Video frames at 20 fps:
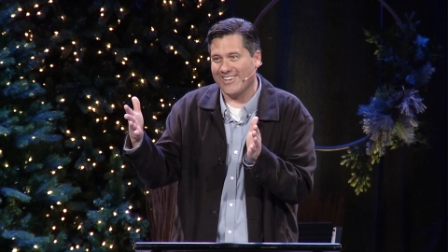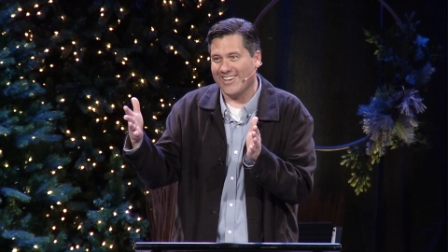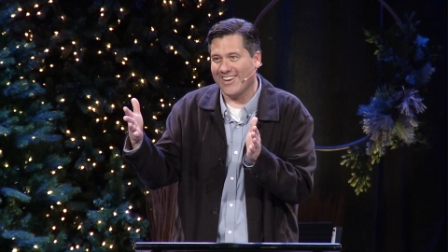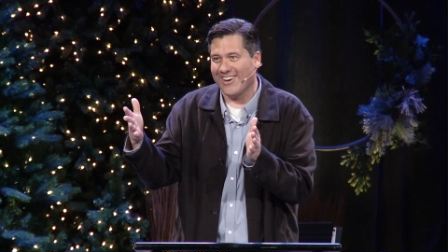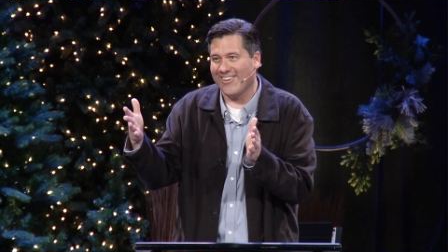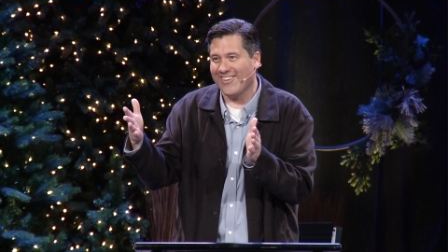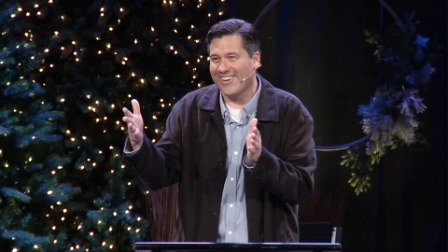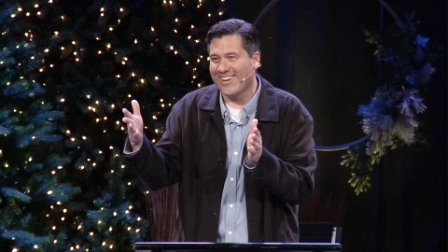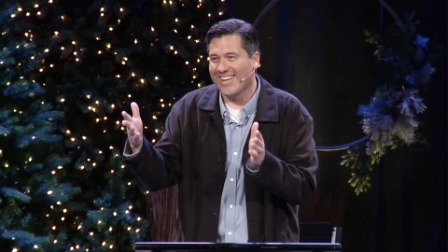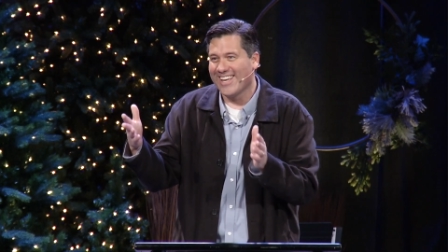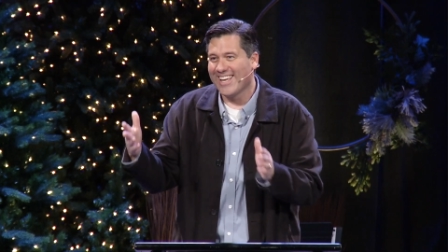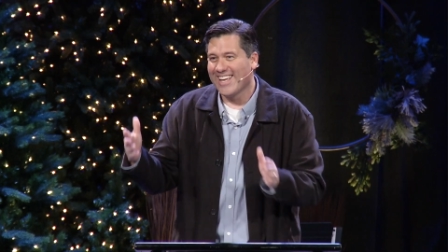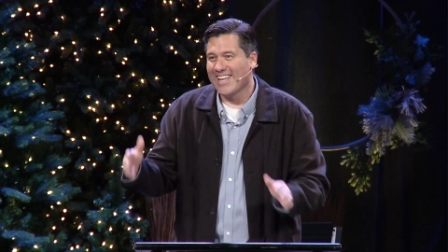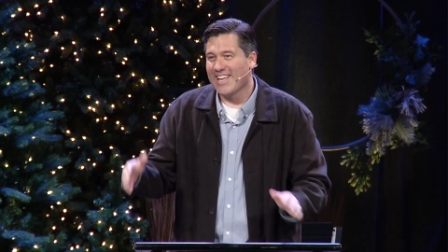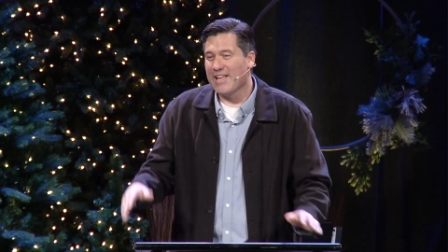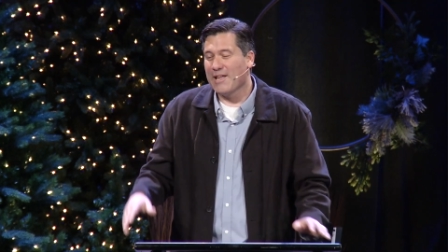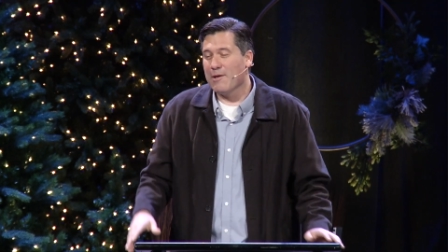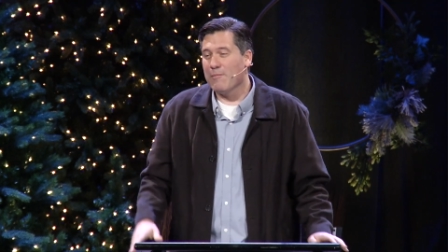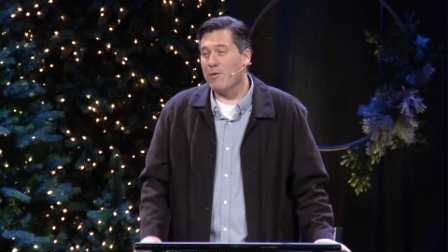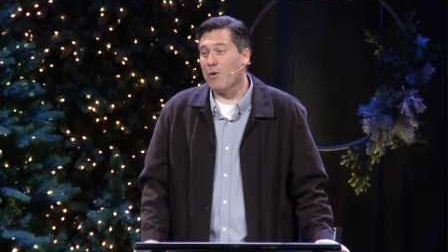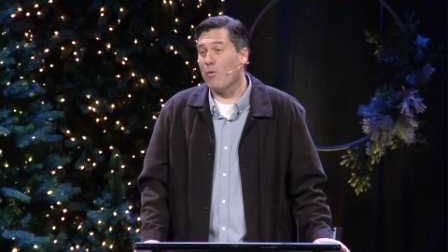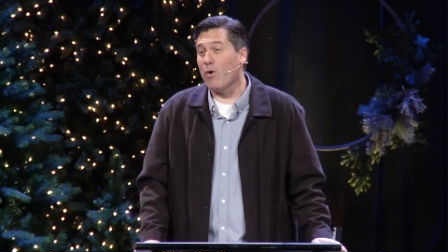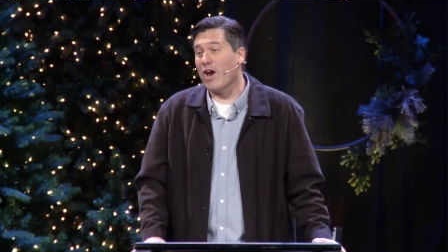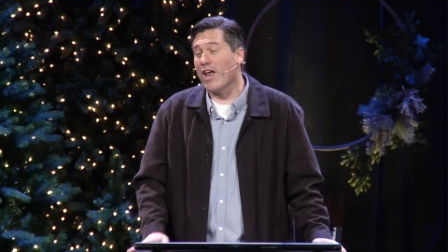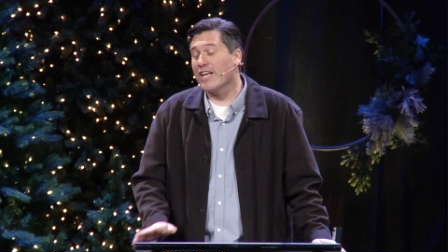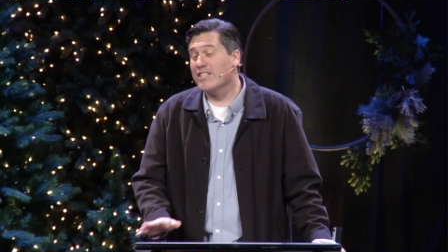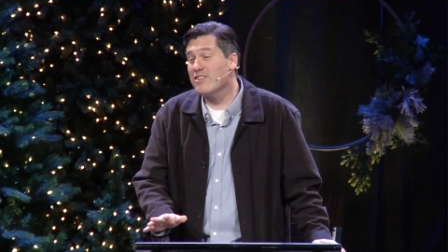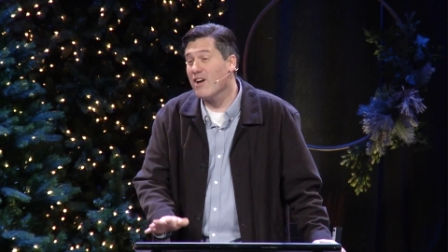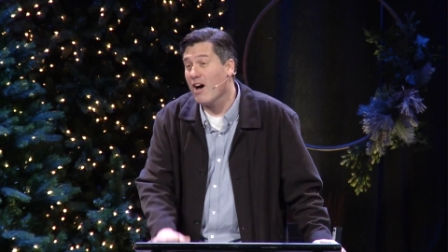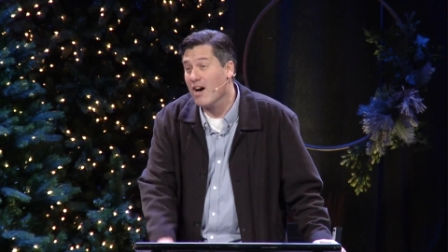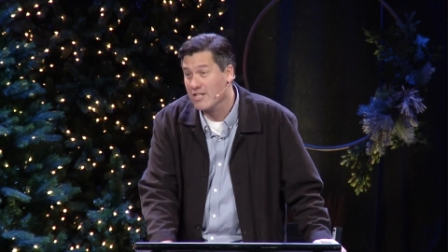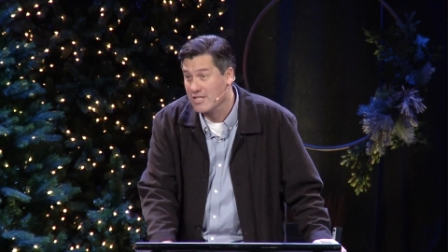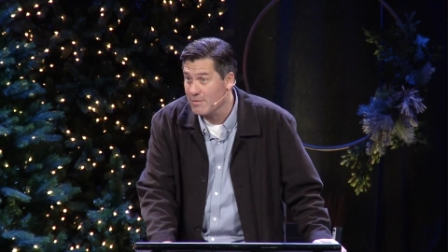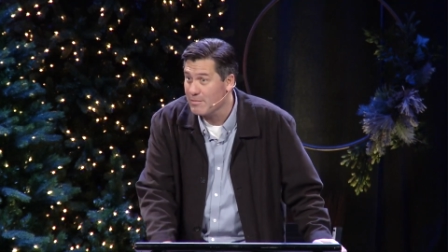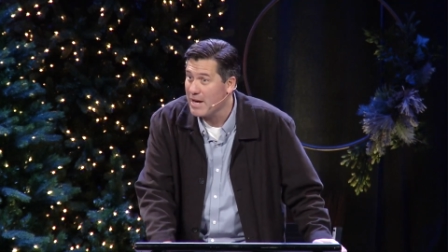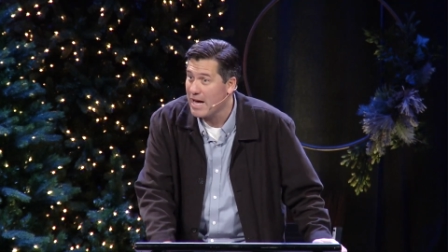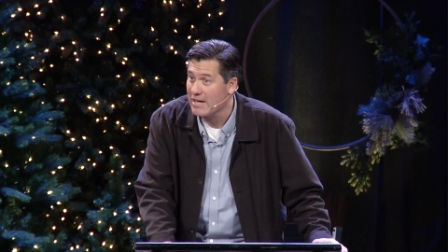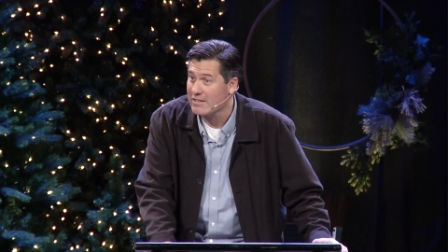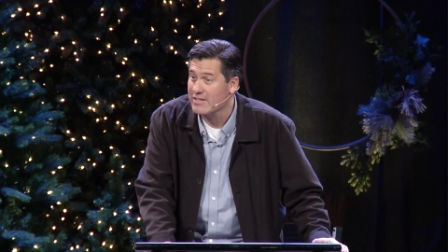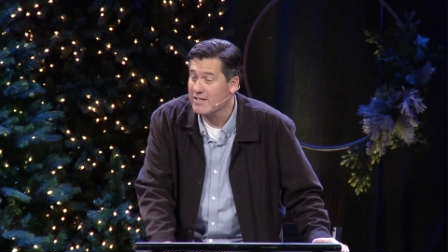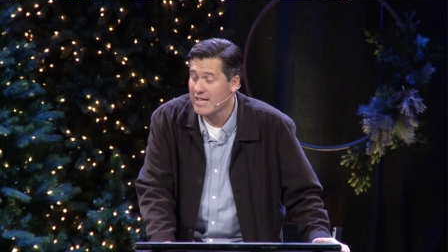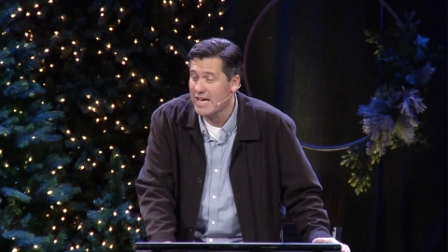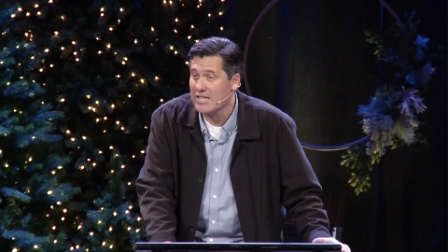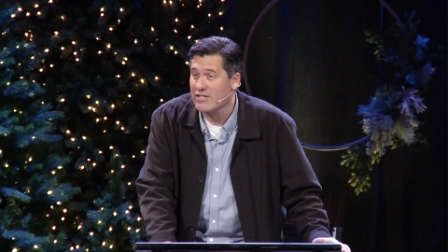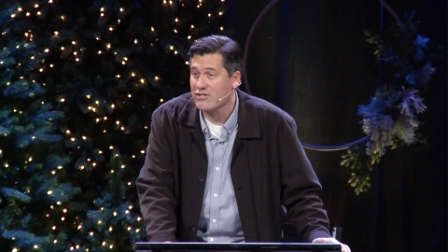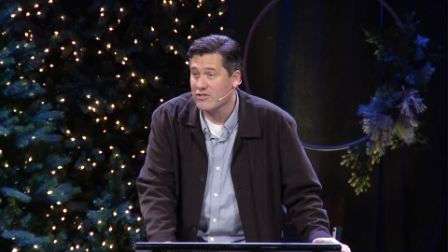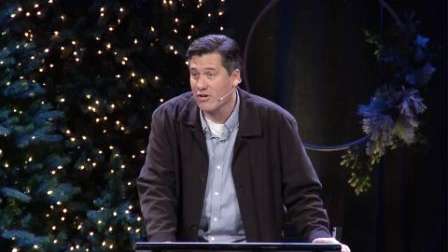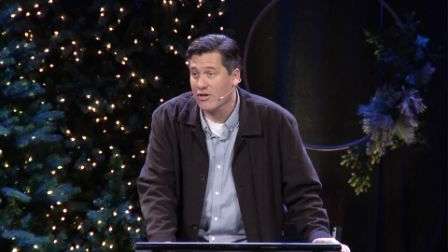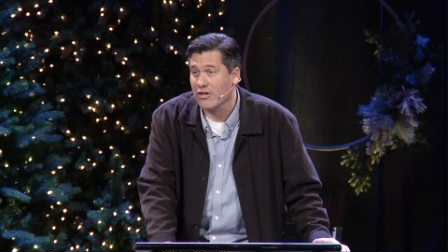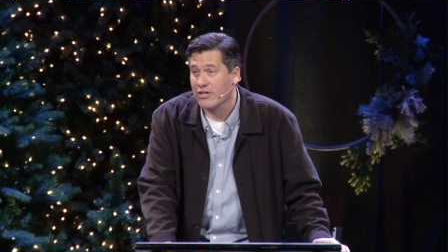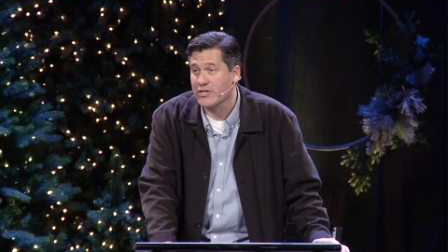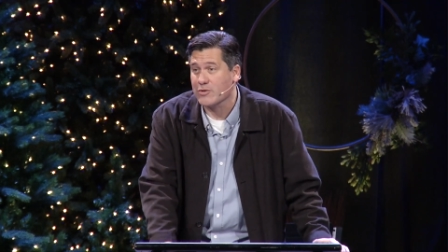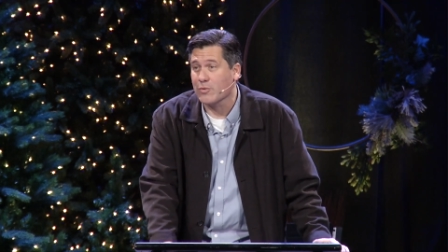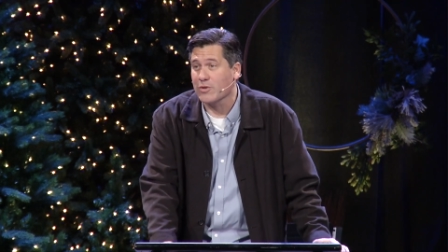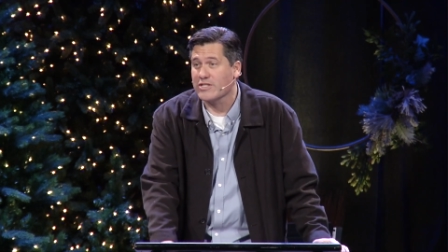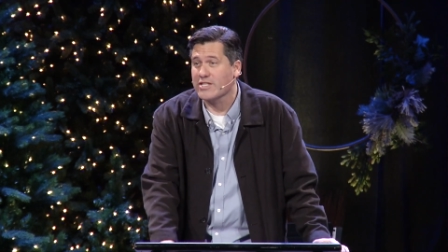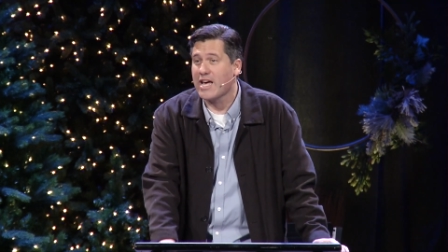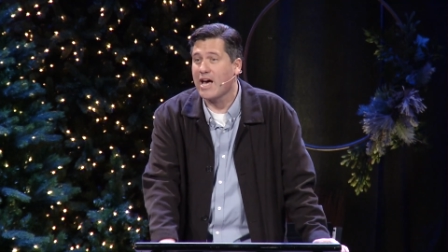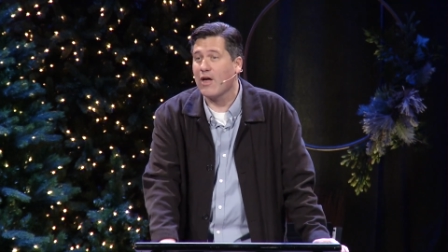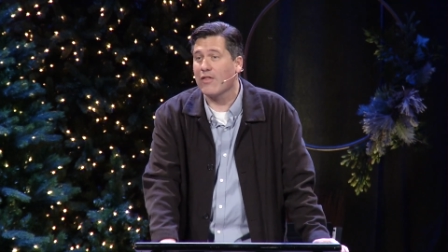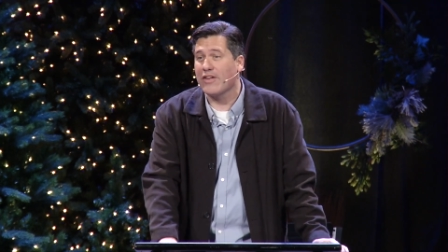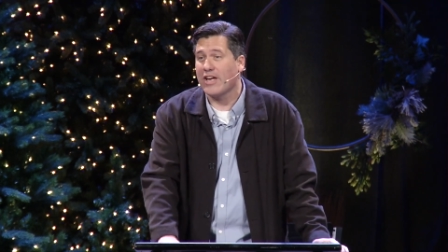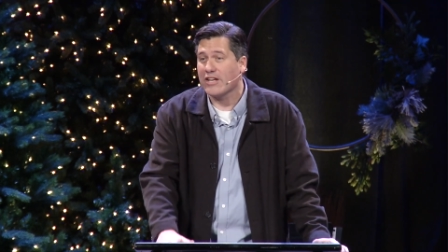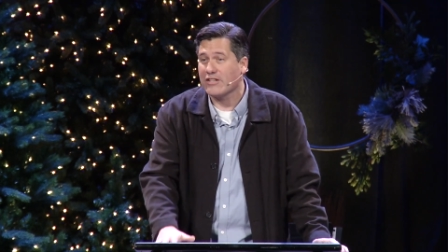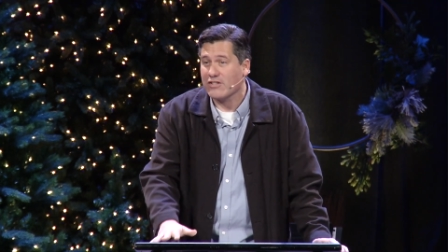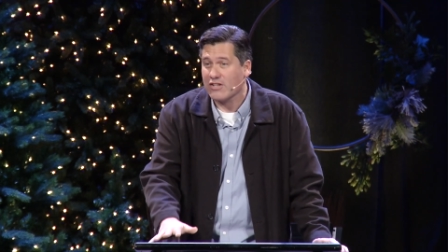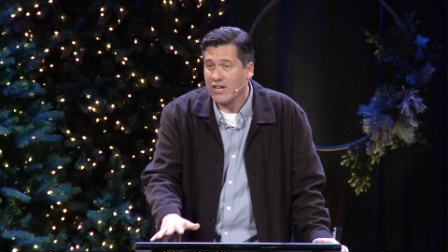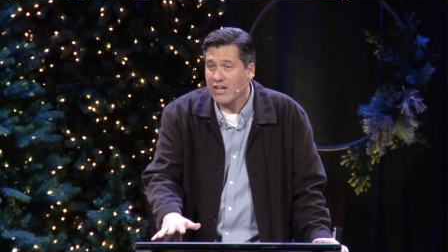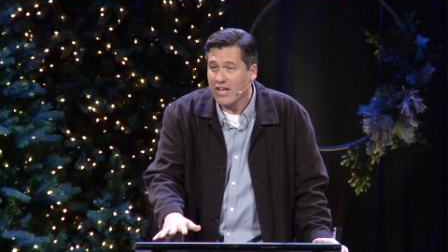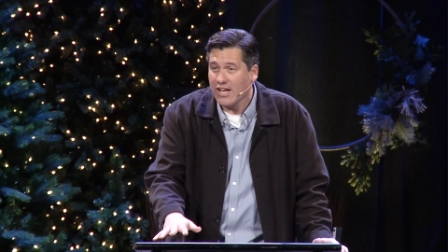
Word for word: you know? But what I talked about to that church was how that